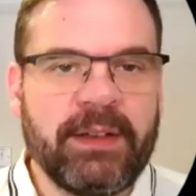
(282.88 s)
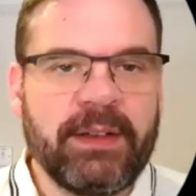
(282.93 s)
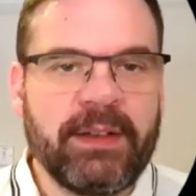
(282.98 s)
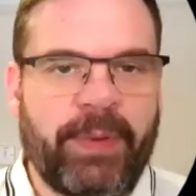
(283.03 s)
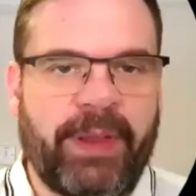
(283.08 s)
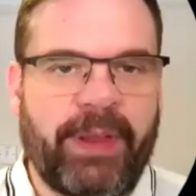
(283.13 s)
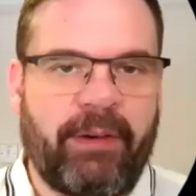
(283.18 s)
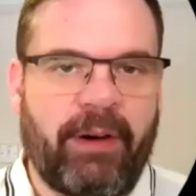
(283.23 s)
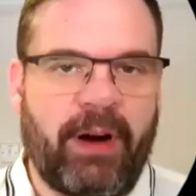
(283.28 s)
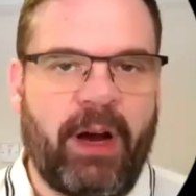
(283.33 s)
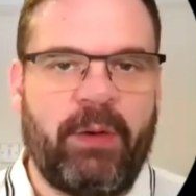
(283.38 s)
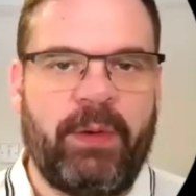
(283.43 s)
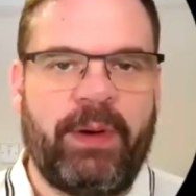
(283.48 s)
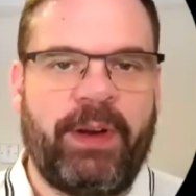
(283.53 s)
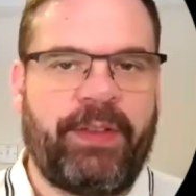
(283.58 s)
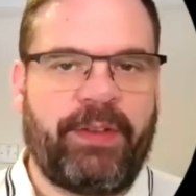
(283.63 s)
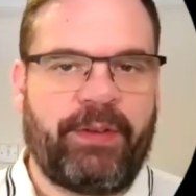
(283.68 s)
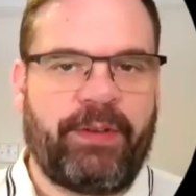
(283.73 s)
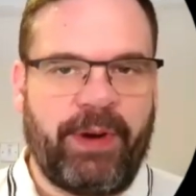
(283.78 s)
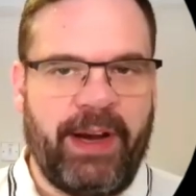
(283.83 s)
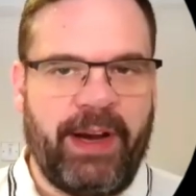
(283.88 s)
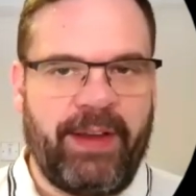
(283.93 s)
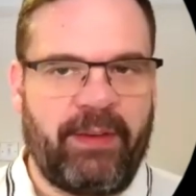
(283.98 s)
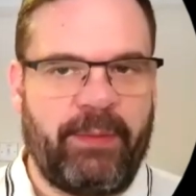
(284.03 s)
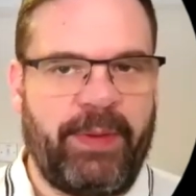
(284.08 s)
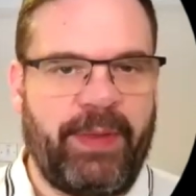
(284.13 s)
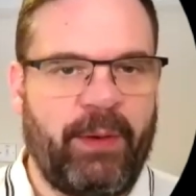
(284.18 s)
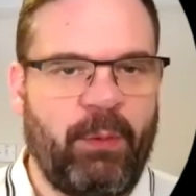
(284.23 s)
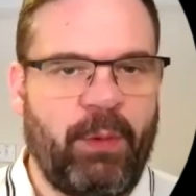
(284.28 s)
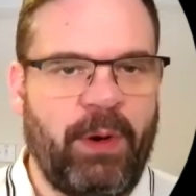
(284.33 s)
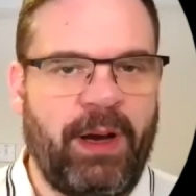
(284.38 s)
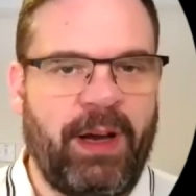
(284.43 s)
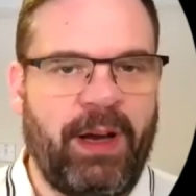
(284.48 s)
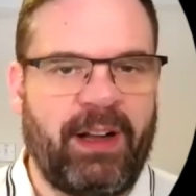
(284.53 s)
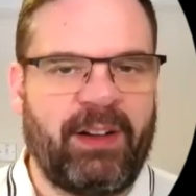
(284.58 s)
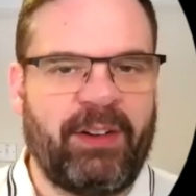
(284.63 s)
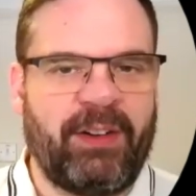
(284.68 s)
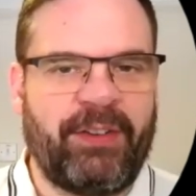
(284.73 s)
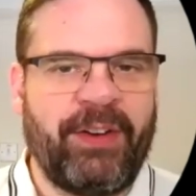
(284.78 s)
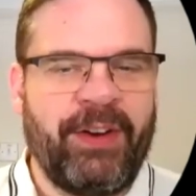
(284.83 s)
but there are only 3 of them in the
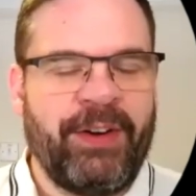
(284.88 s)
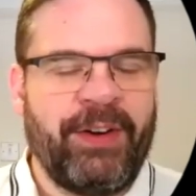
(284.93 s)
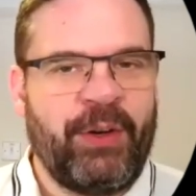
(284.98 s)
world,